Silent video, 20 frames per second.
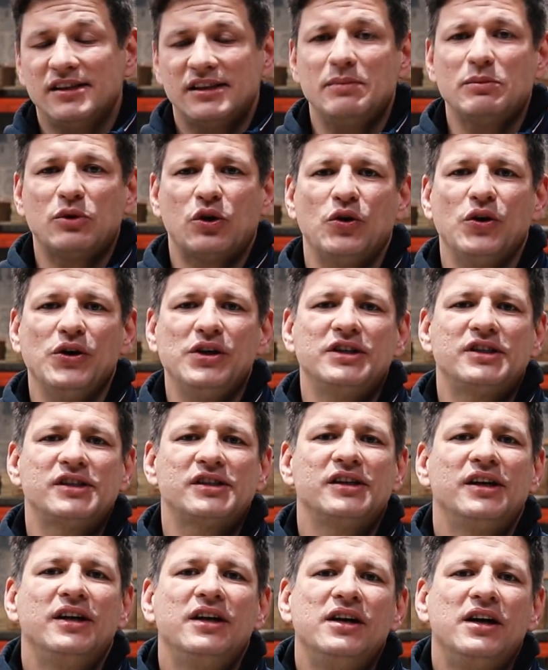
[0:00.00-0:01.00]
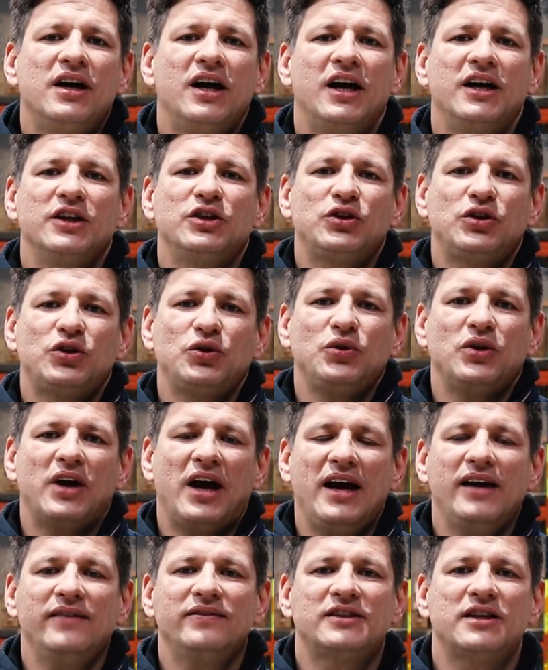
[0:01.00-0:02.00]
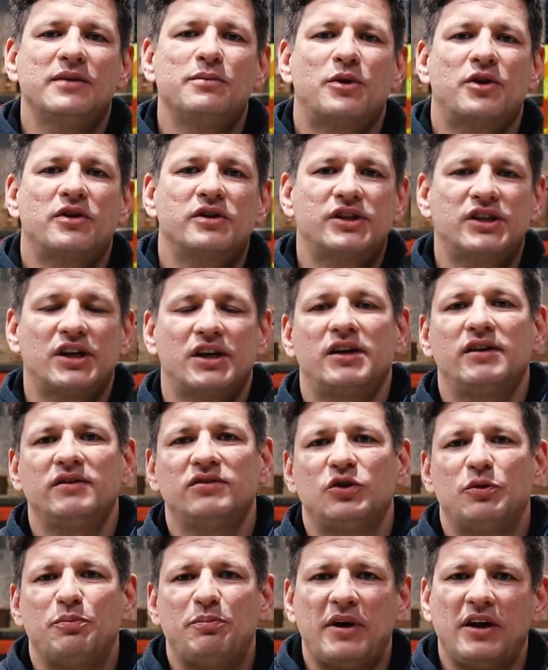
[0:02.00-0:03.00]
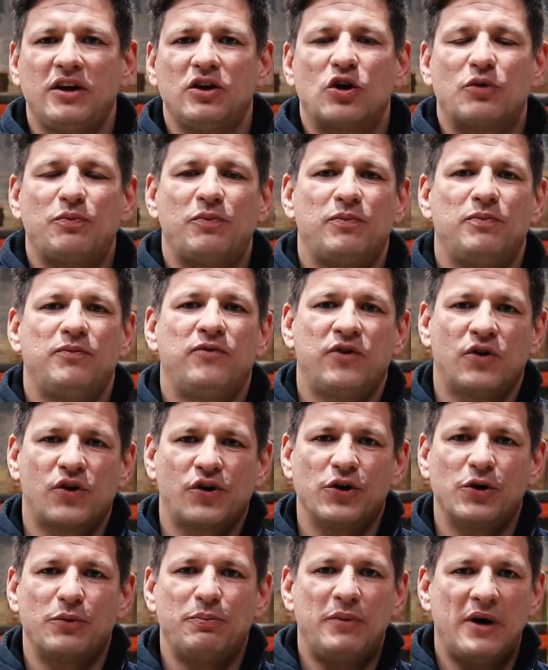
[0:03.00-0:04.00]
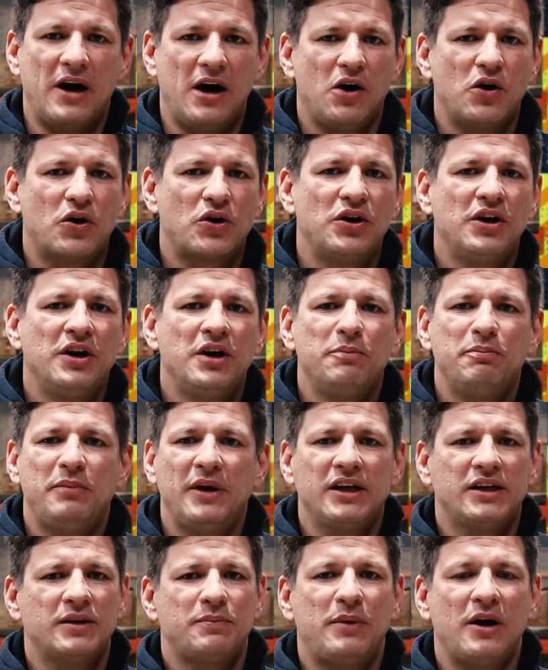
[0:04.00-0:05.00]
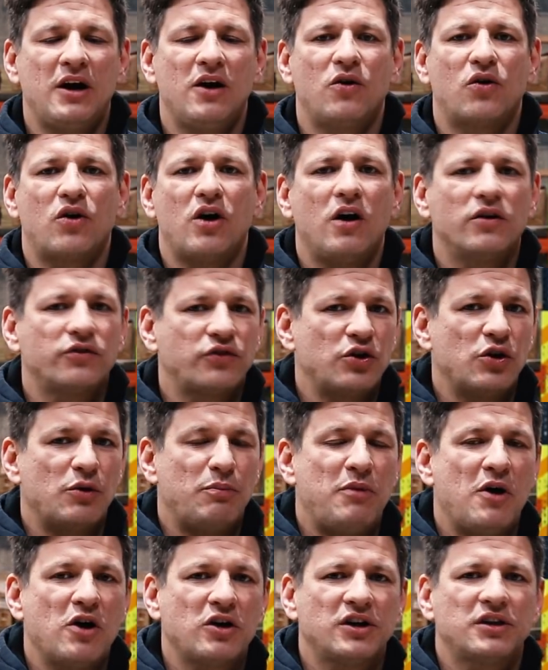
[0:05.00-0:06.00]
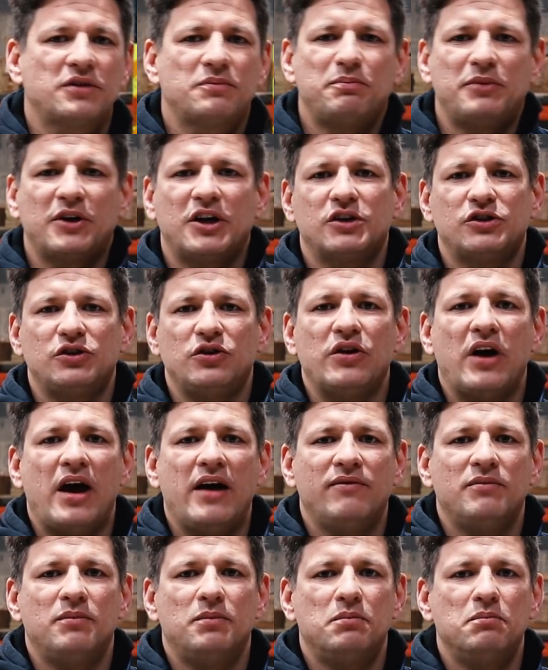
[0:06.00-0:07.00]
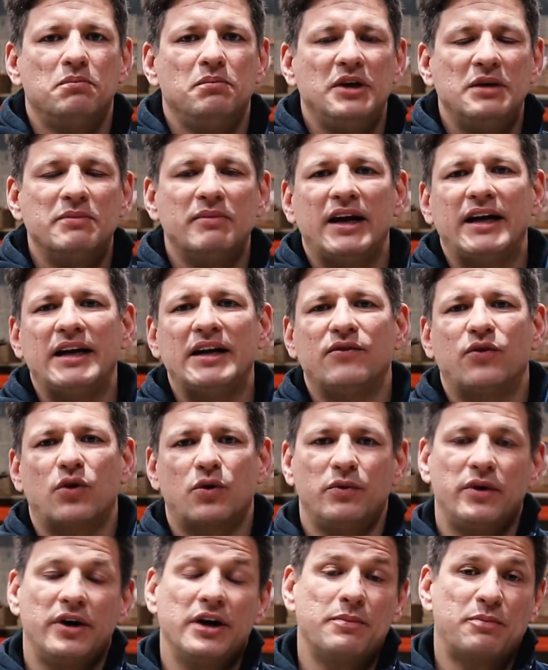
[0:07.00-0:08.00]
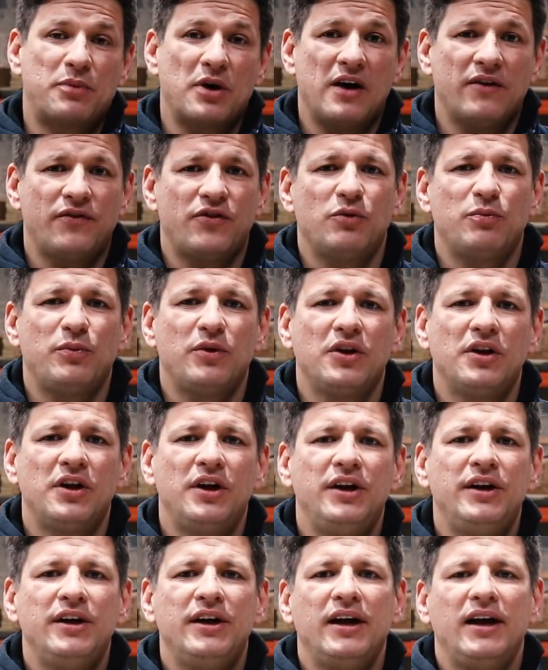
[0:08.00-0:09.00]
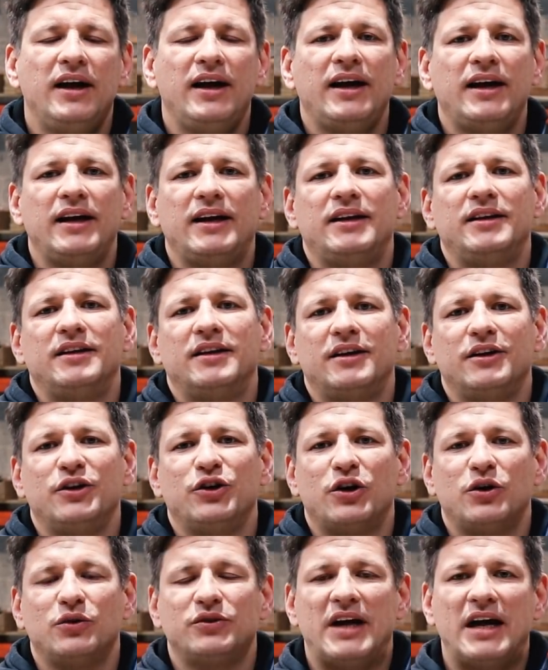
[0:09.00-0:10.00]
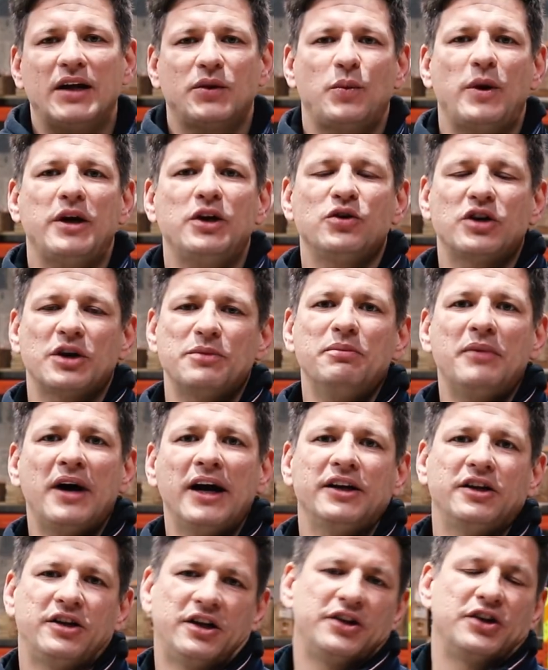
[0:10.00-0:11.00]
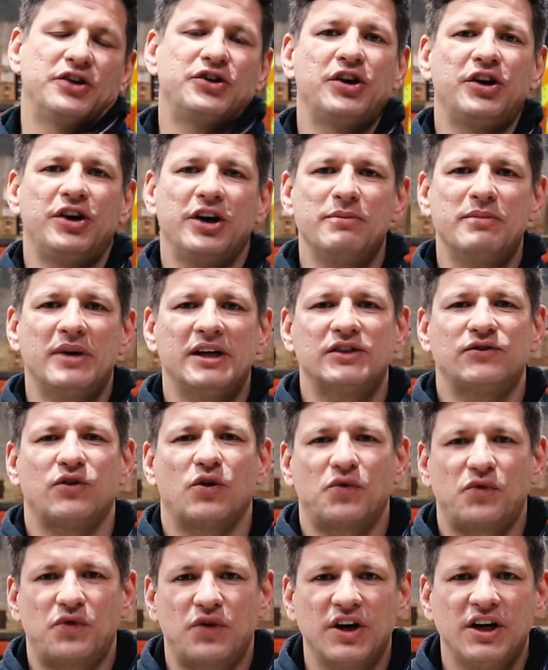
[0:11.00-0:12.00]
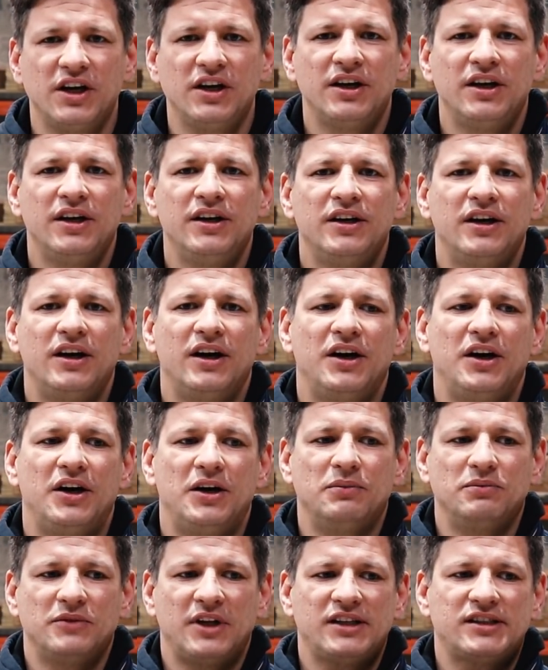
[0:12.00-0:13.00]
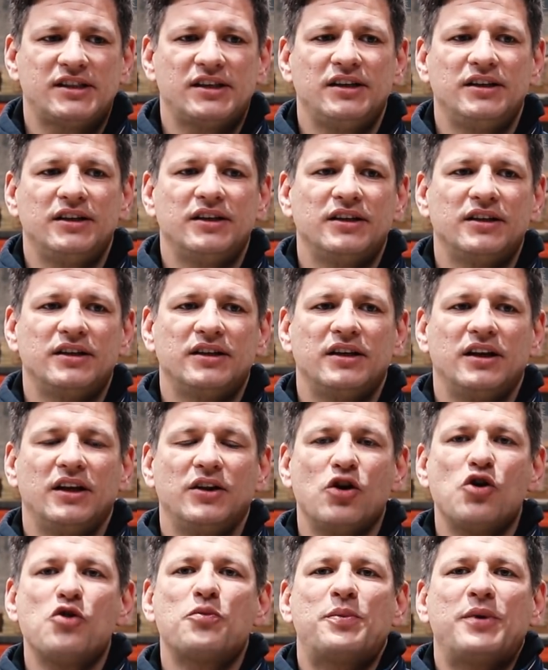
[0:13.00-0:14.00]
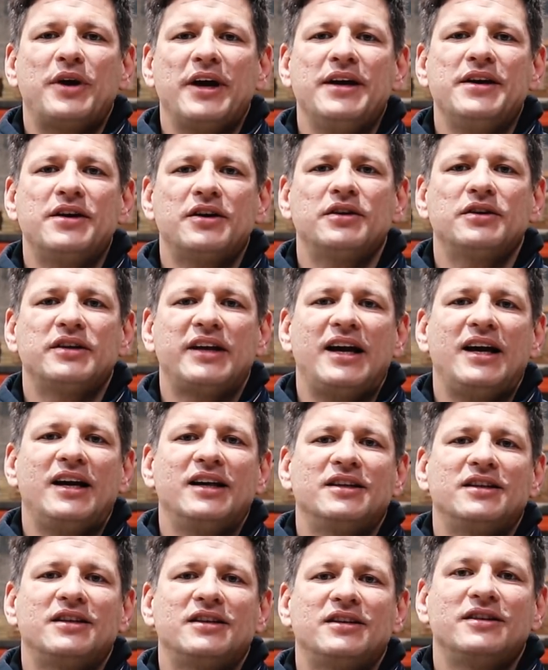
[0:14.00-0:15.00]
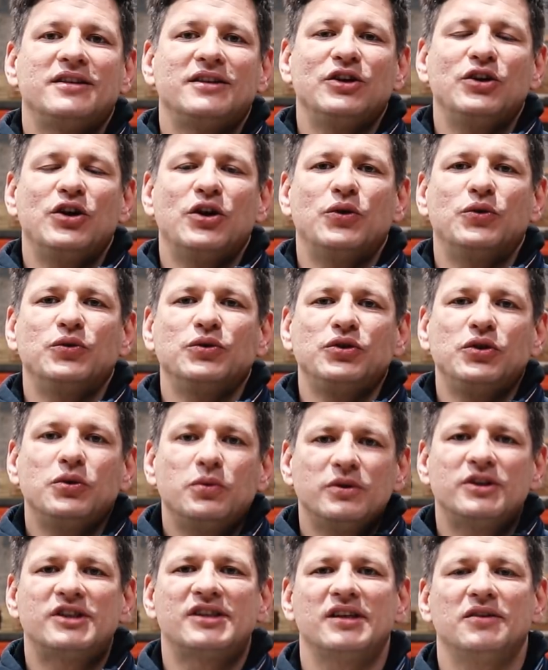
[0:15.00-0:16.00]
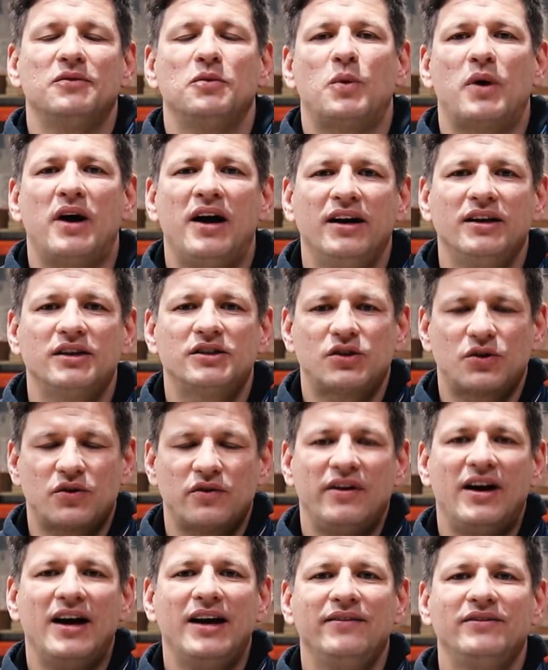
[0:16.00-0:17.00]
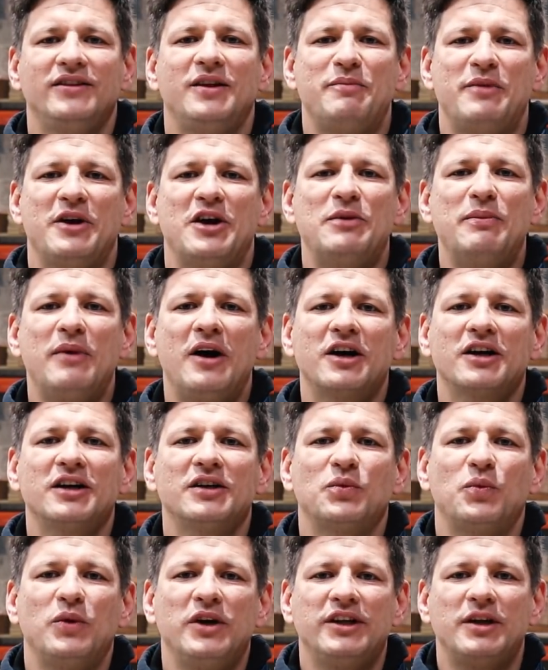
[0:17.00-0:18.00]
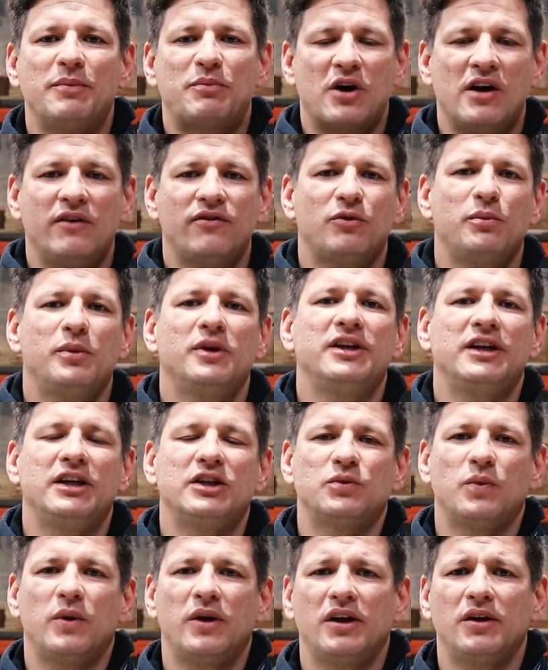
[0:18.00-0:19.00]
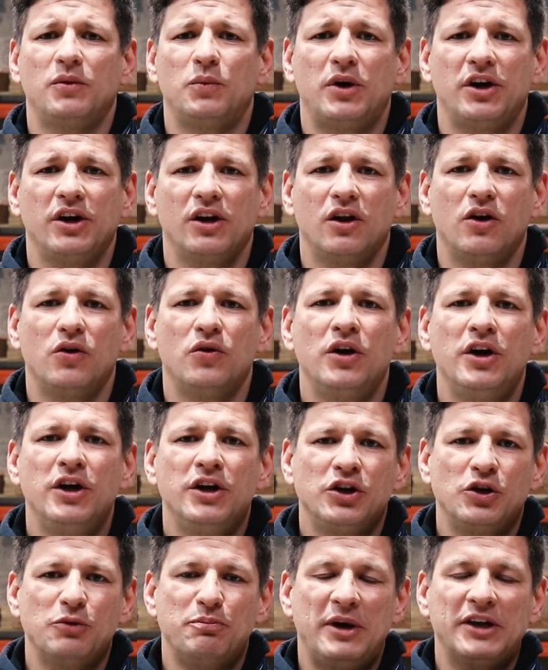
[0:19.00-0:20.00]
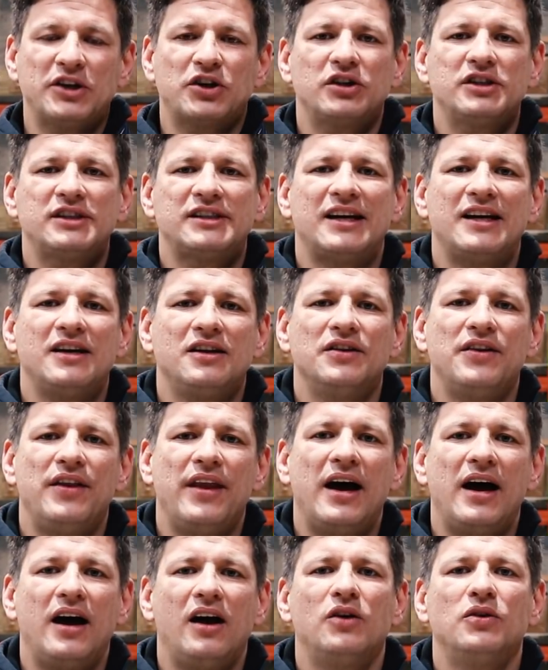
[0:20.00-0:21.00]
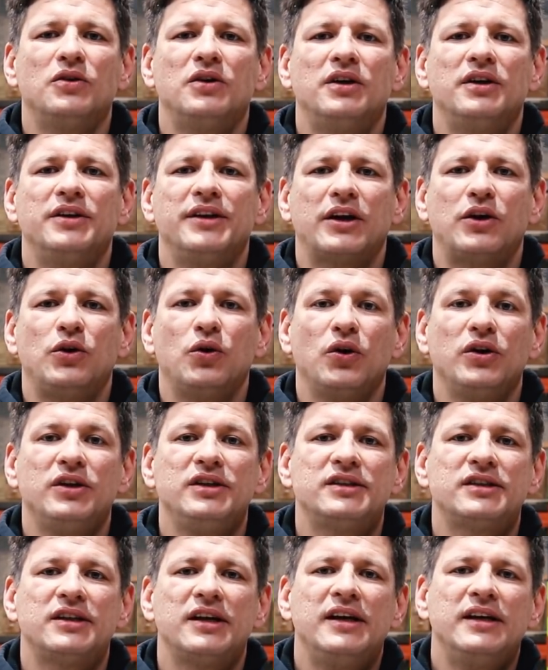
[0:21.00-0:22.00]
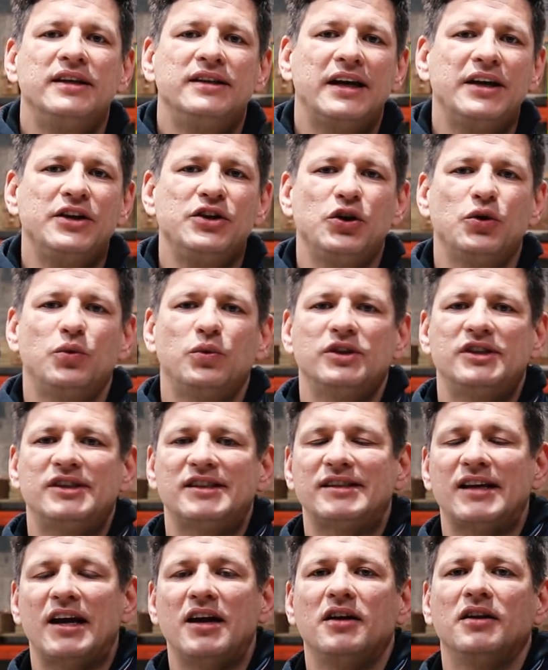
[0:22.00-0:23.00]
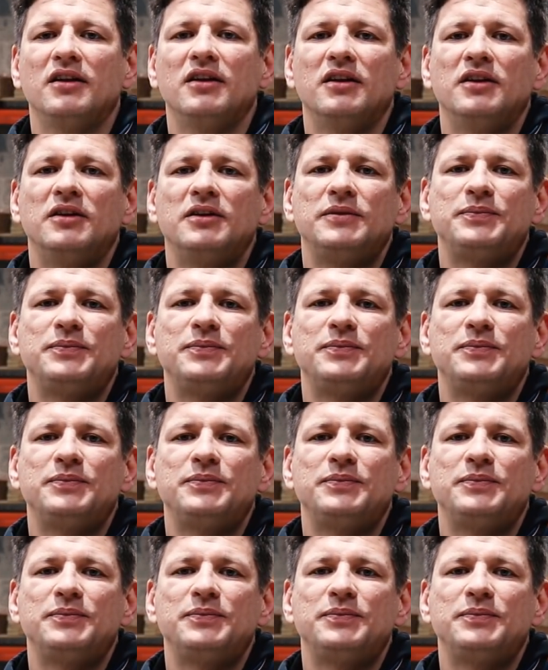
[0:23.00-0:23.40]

some coins to have some reserves to pay for your power, pay the power out of your pocket, because you have been mining for very profitable, and you know, that way you can mine another 30 months for free. That's a no-brainer that, you know, you would survive the bear market when the profitability is very low. You better sell now the coins than you would sell,